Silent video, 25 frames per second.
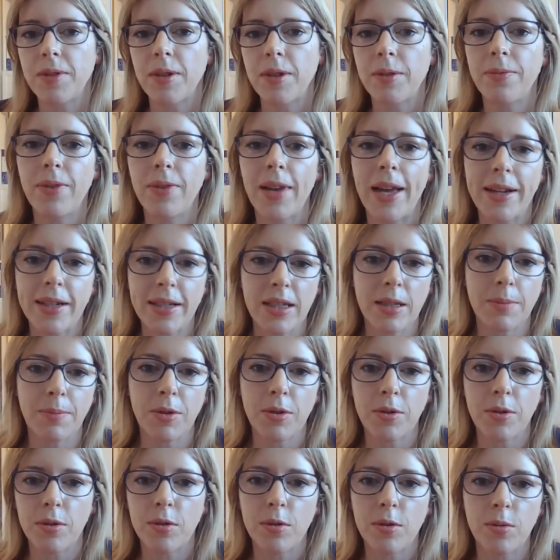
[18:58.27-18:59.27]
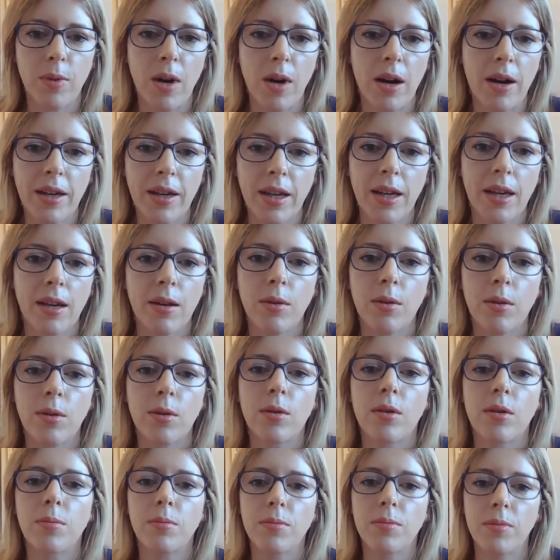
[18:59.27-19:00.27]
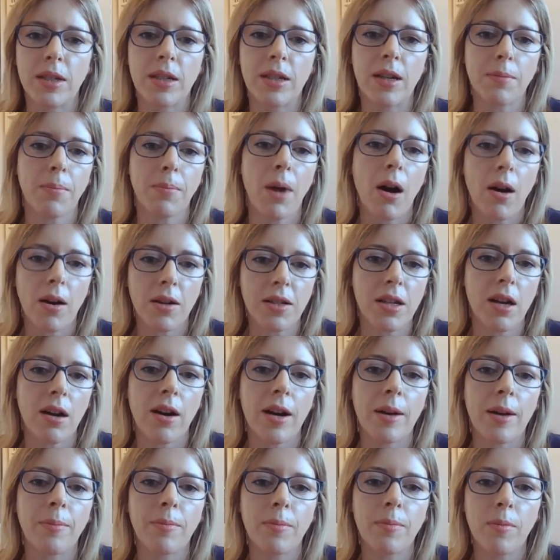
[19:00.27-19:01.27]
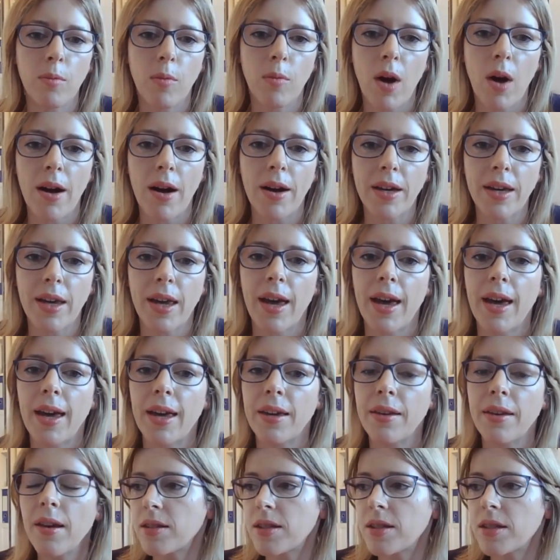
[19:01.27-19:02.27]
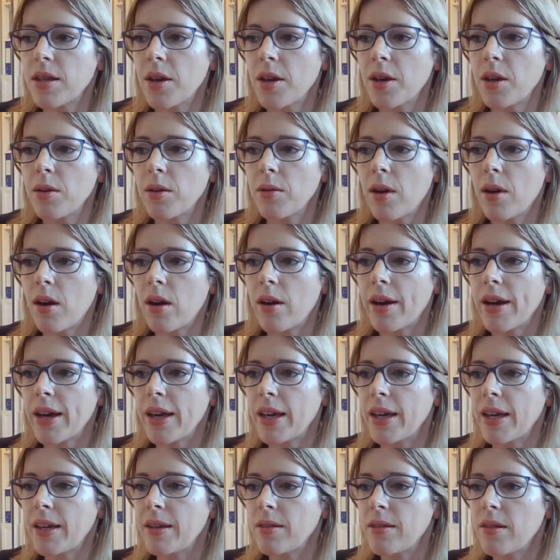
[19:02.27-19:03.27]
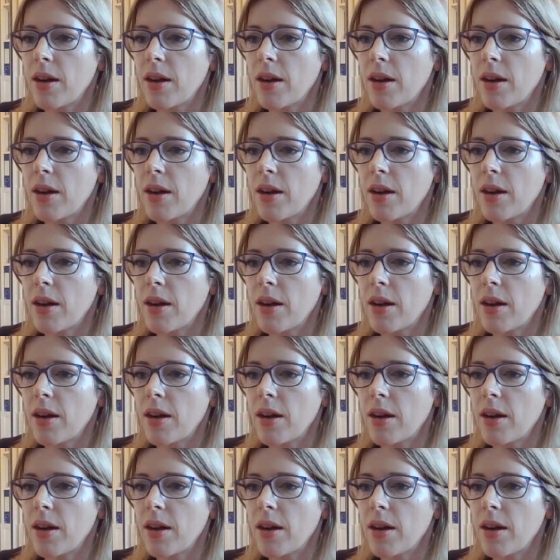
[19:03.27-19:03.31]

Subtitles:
for flexible working or part-time working. So I